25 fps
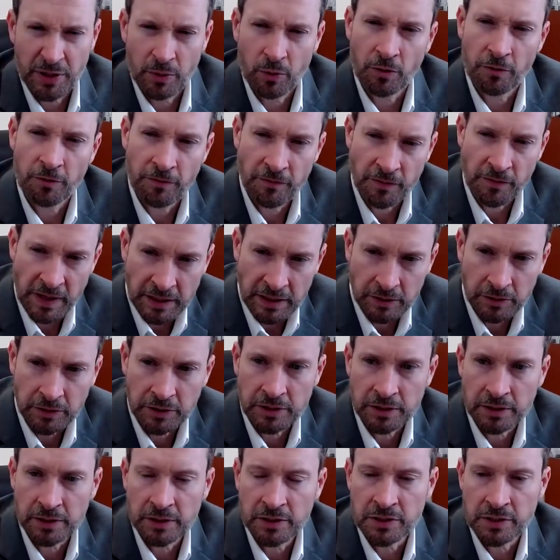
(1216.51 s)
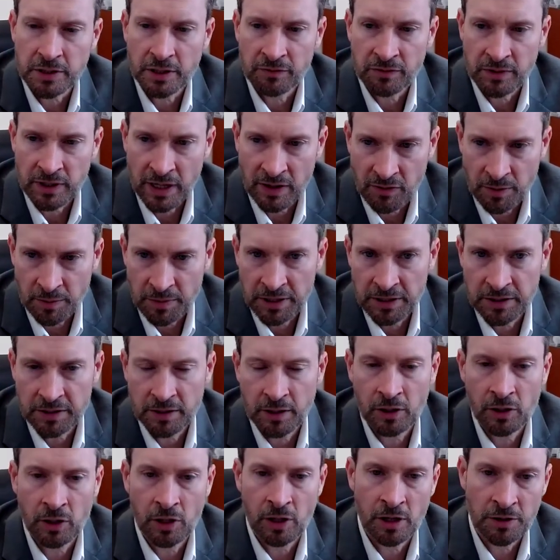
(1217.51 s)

But there were failures of government